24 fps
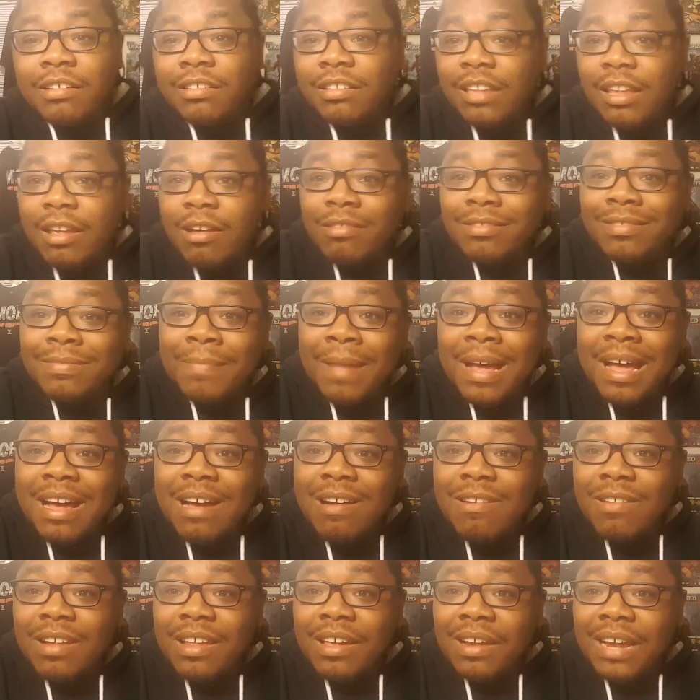still
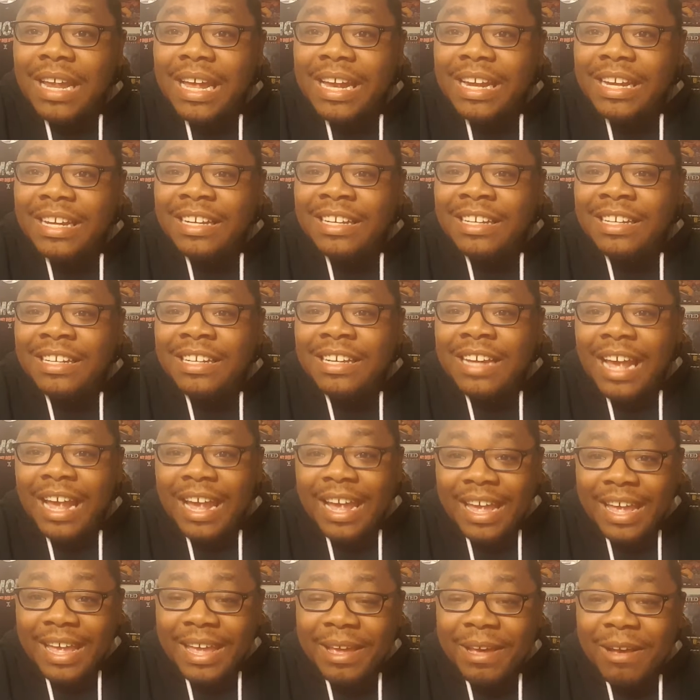smiling. like,
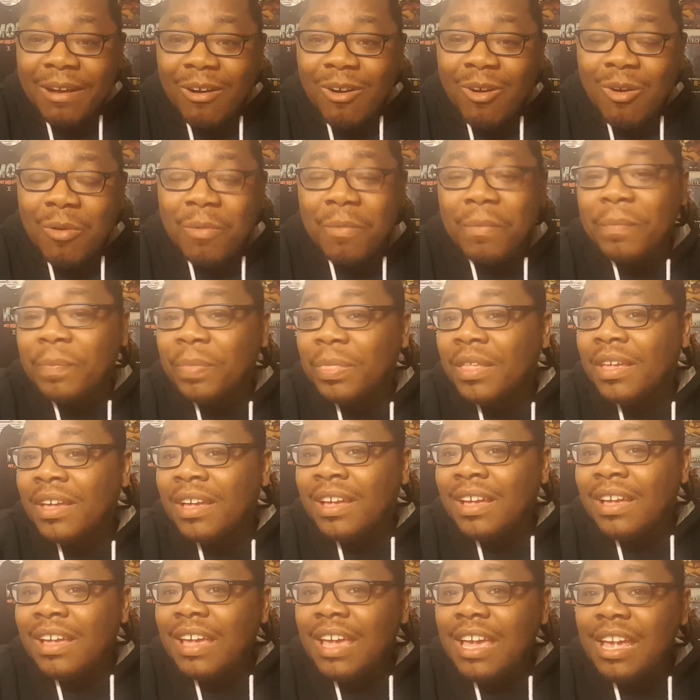damn.
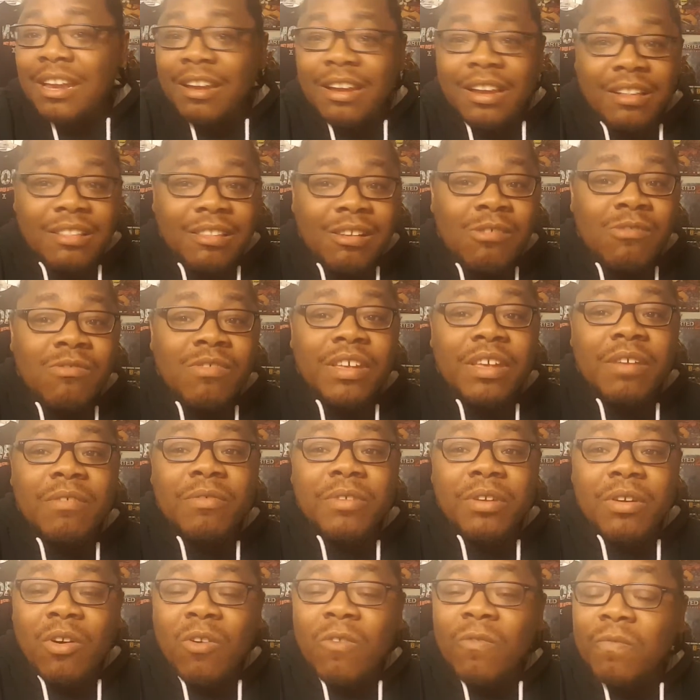He don't
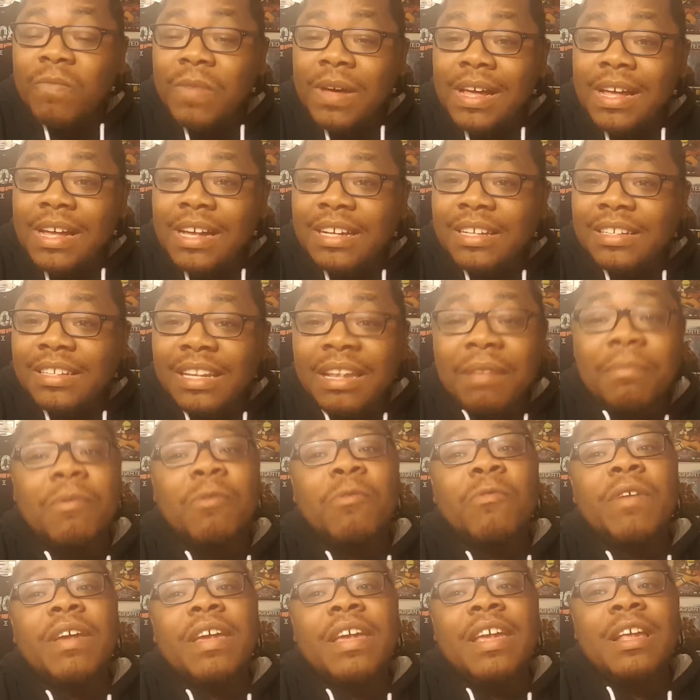give no fucks.
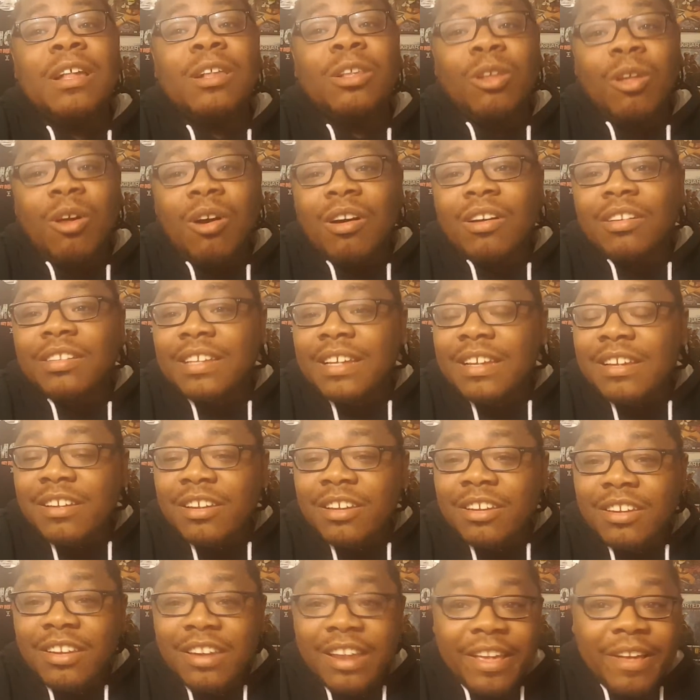Even when he lost,
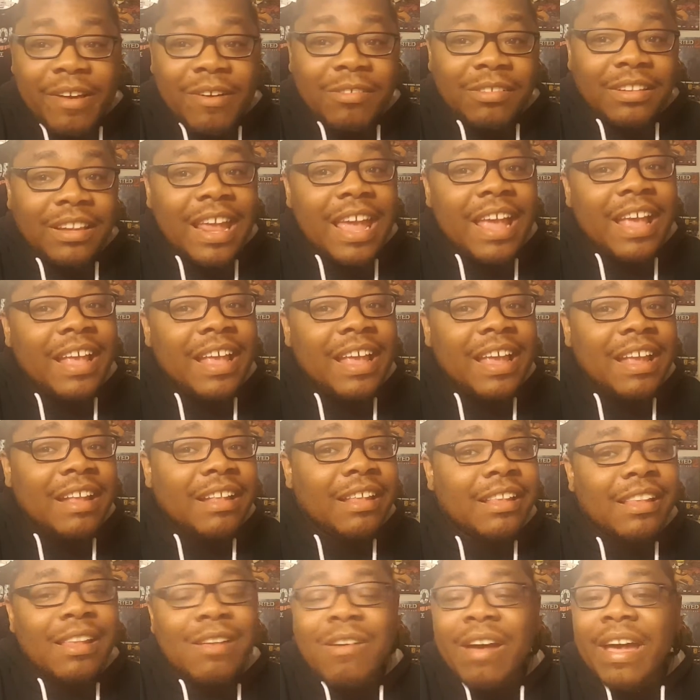he still think he
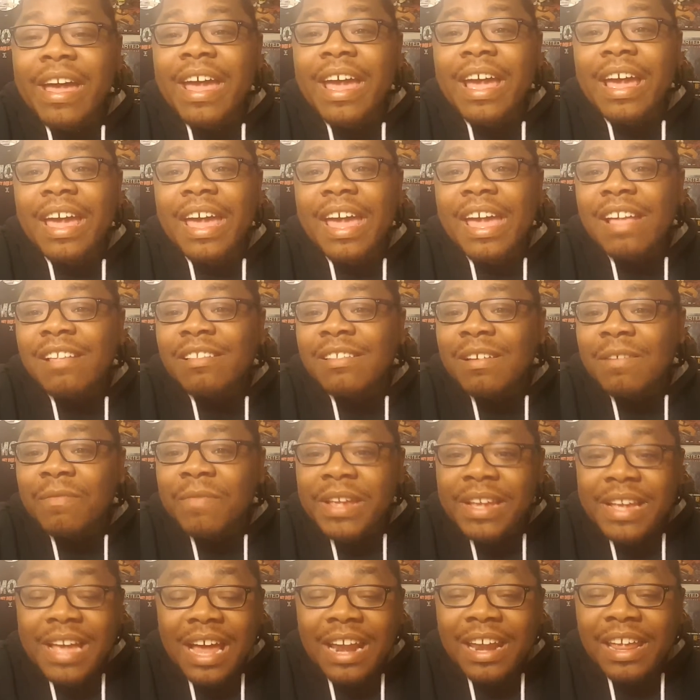still act as if
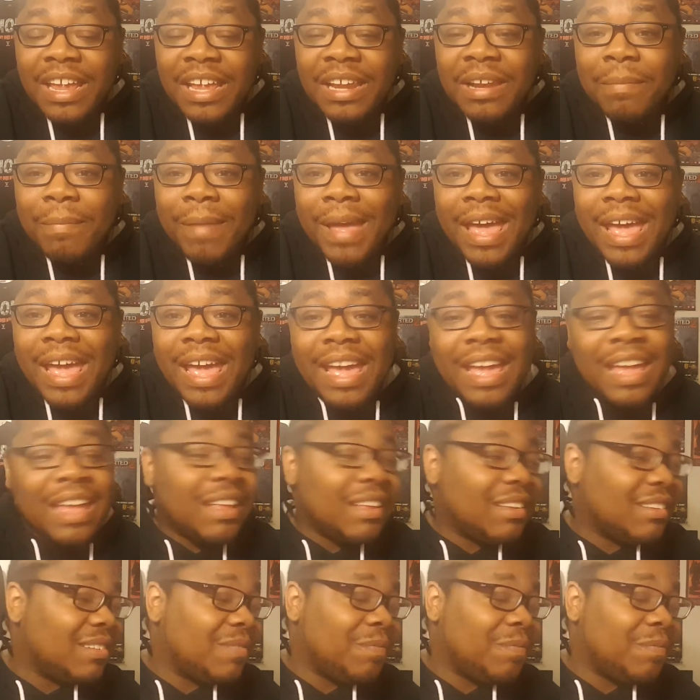he got it in the bag.